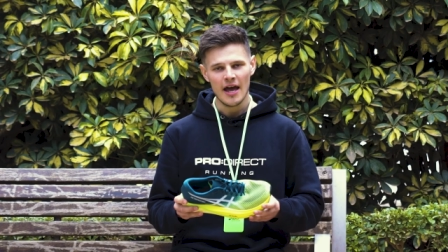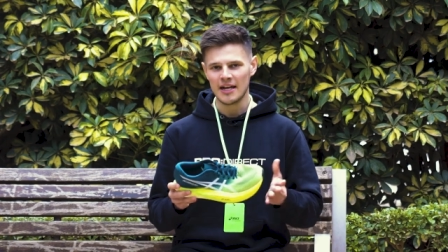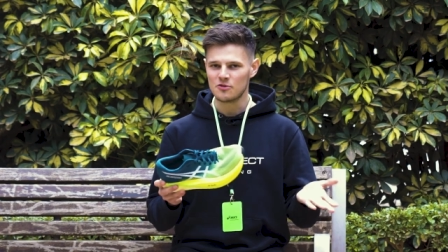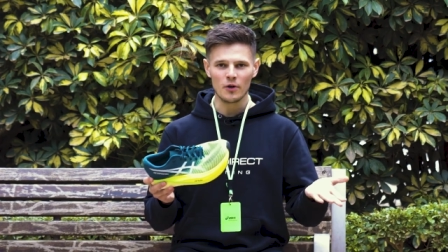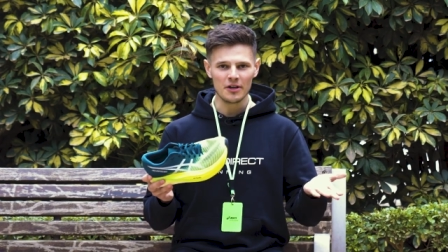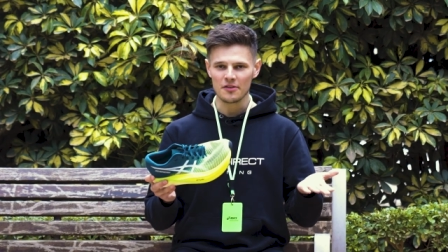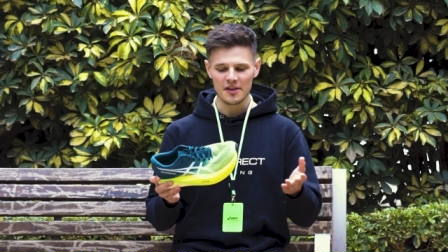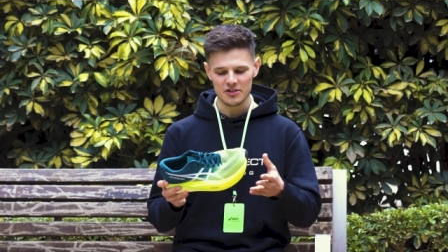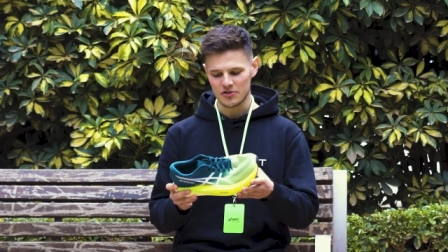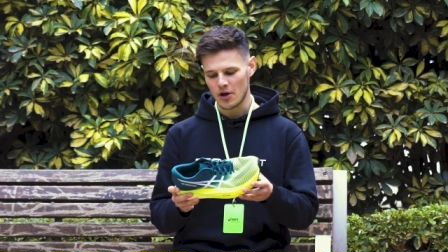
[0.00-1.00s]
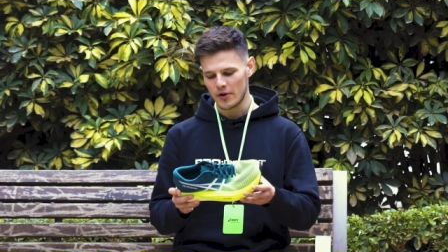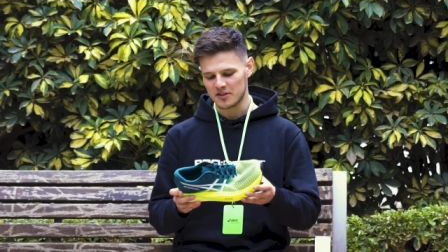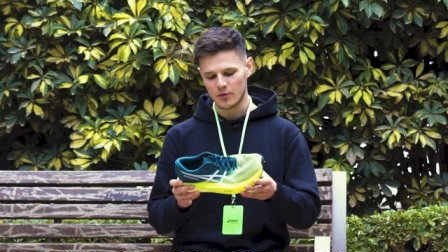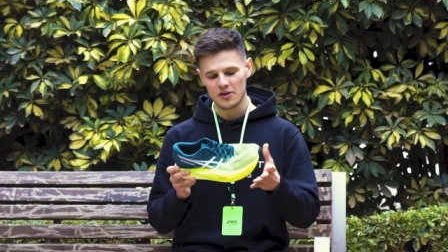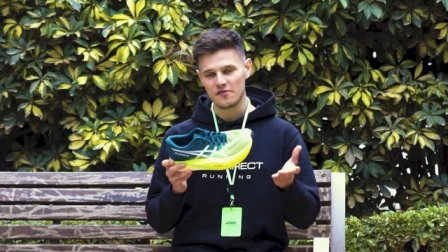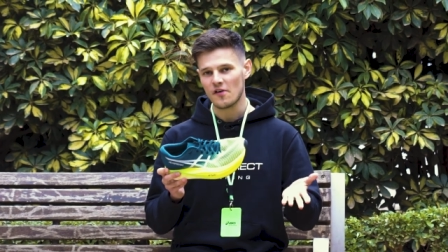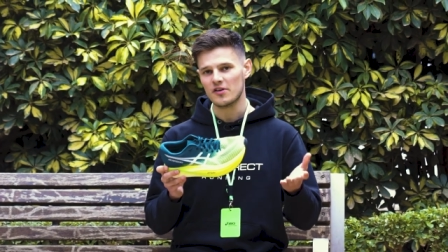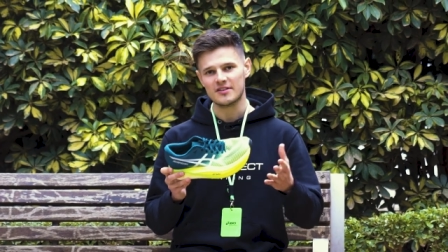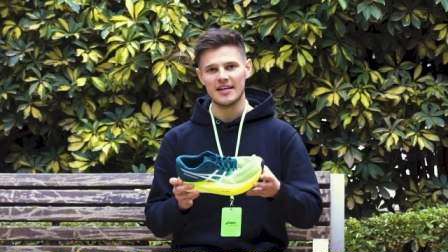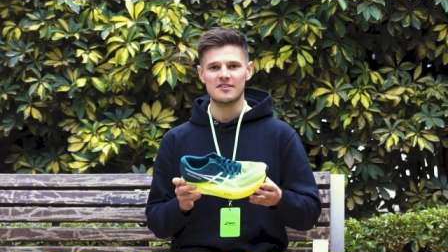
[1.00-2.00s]
And it's one of the things you notice when you
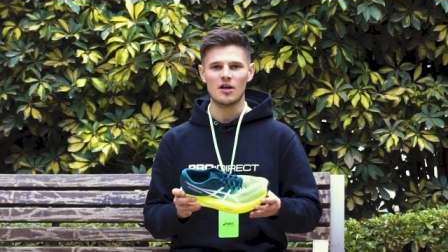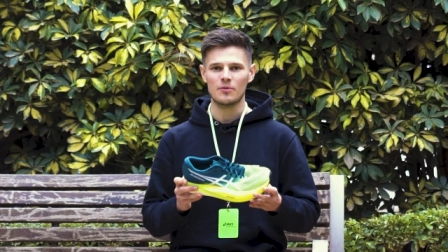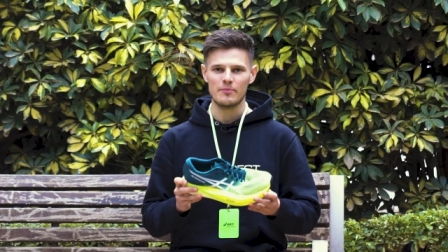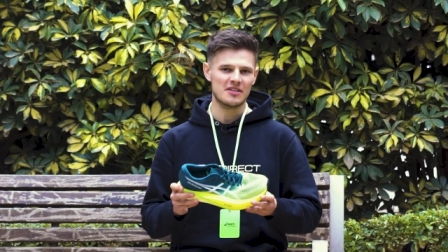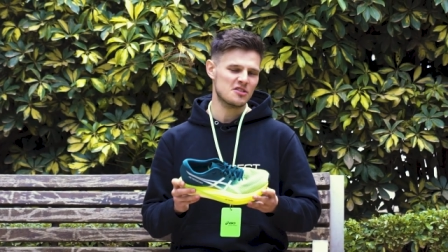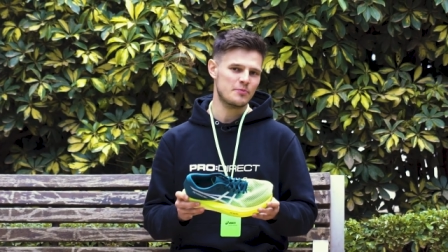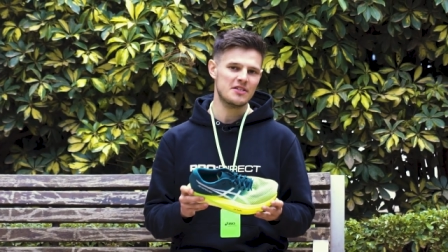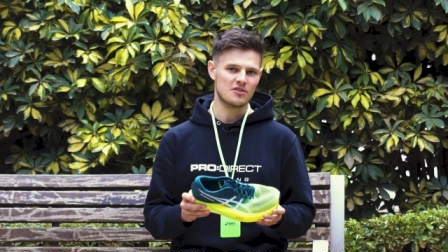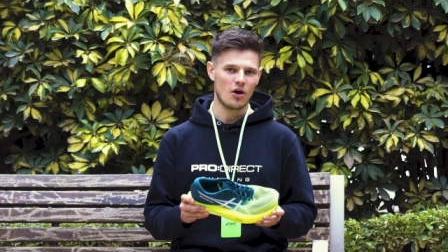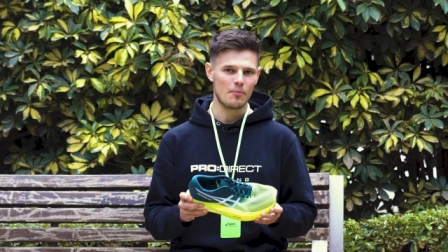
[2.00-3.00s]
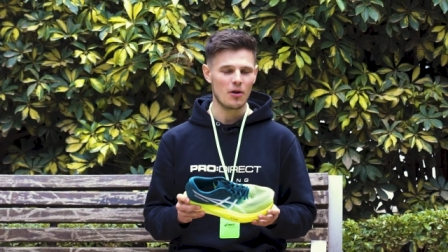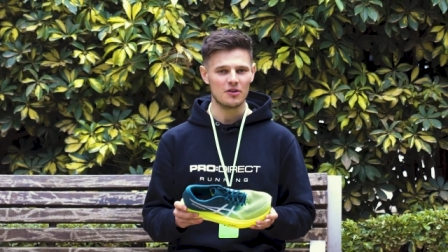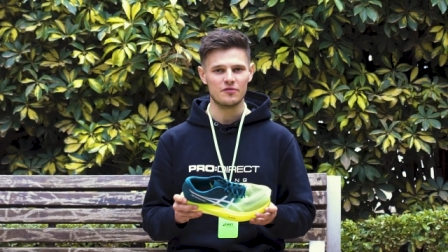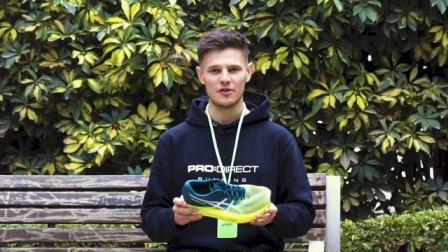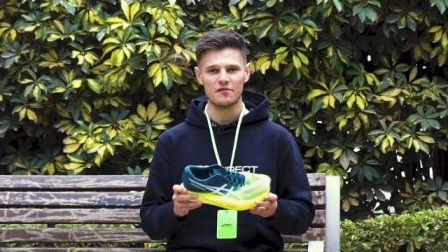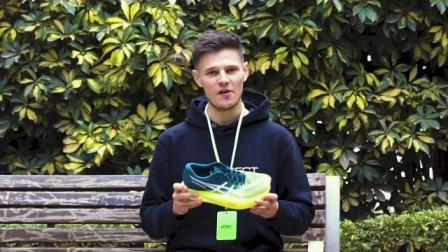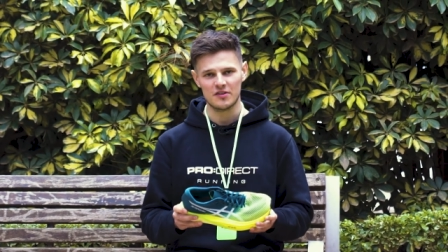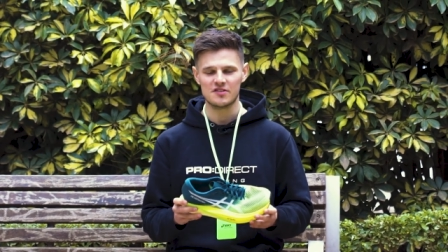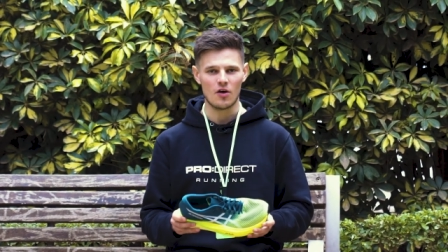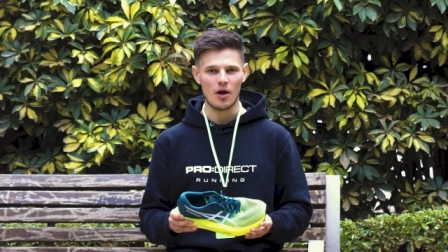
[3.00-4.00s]
first lace up the MetaSpeed Sky Plus for the
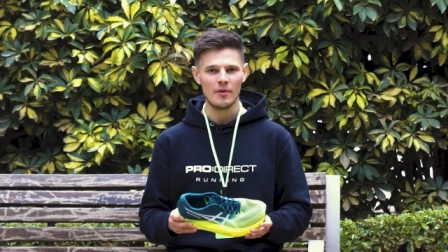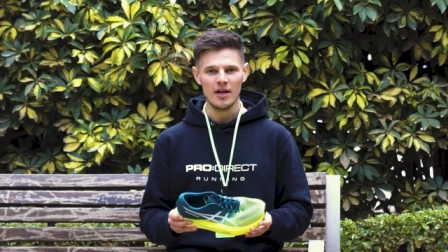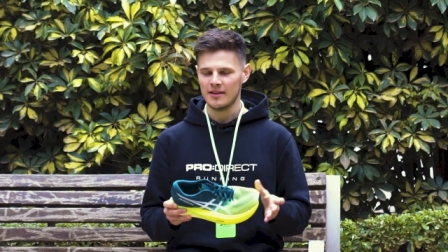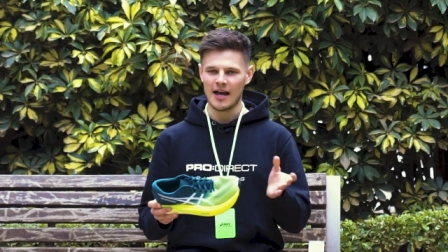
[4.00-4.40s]
first time,